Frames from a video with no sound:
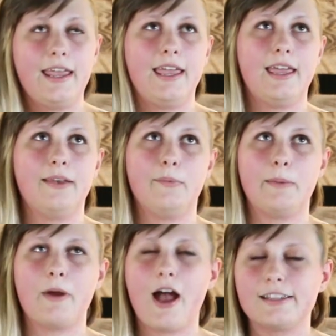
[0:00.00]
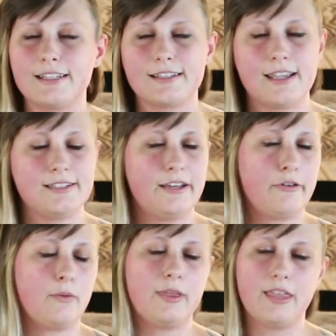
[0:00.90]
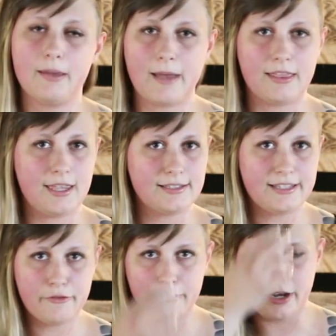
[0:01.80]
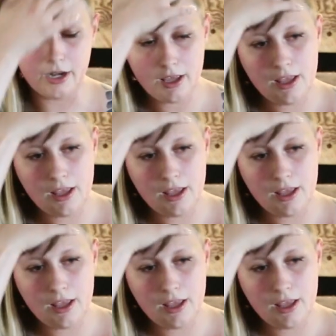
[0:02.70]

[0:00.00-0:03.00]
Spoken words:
And we process things different. We think about things different.